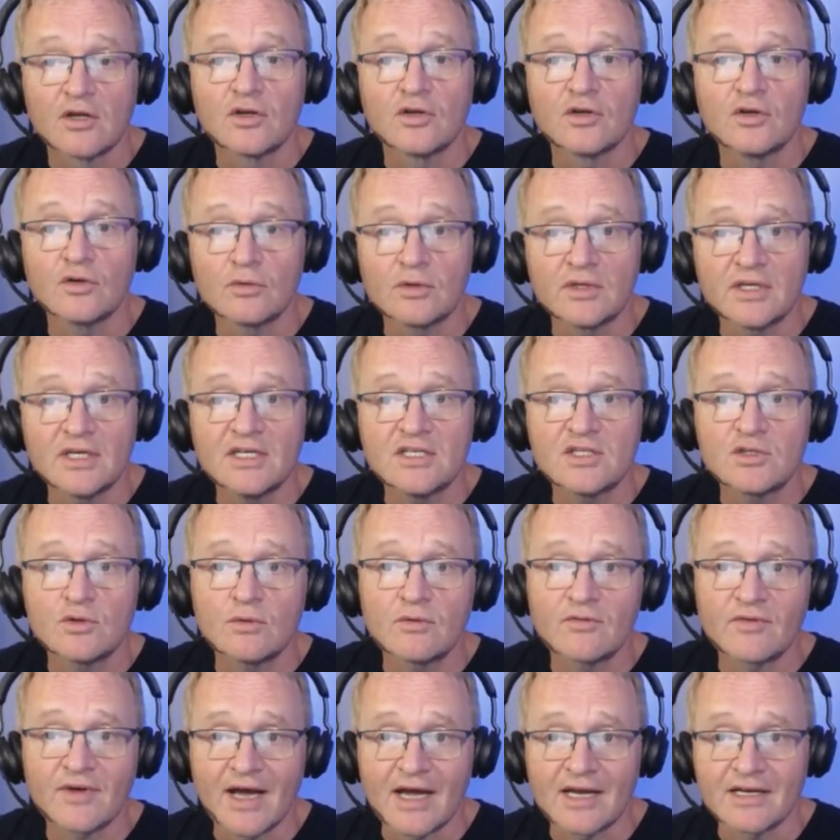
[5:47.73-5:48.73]
you'll need to
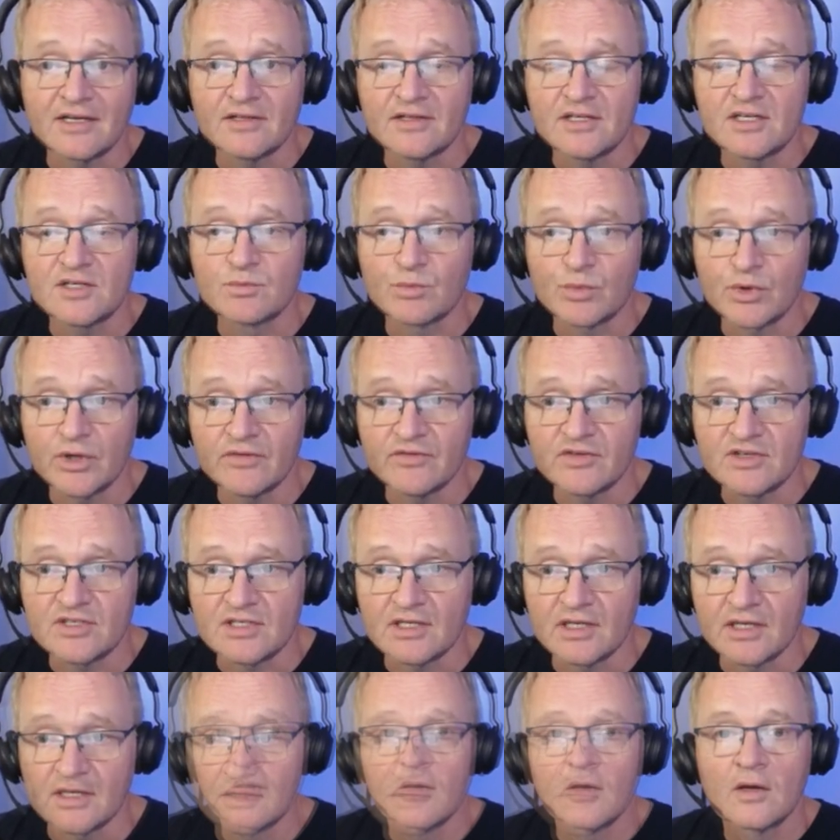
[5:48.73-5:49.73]
have added this
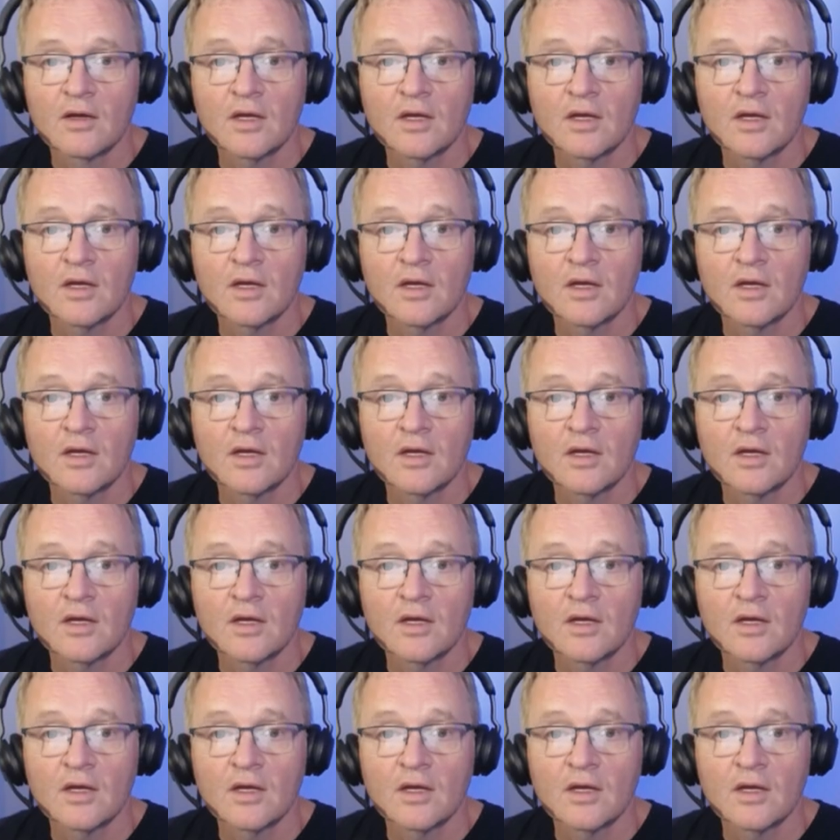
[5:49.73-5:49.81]
previously.